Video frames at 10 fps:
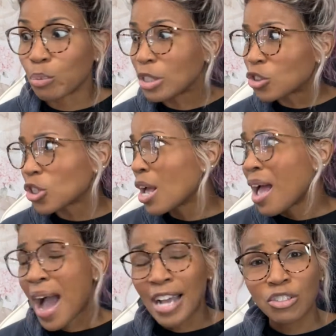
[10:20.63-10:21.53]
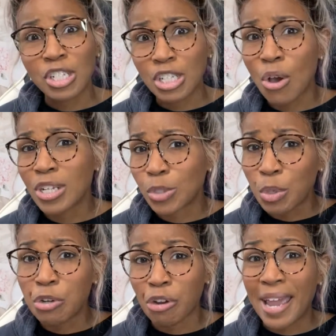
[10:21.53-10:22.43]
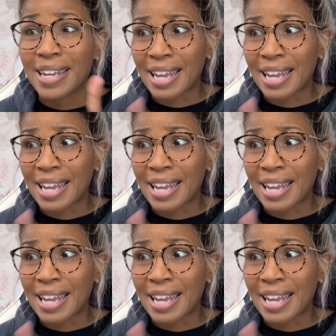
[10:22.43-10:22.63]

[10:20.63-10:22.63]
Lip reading: which I just noticed WECREAT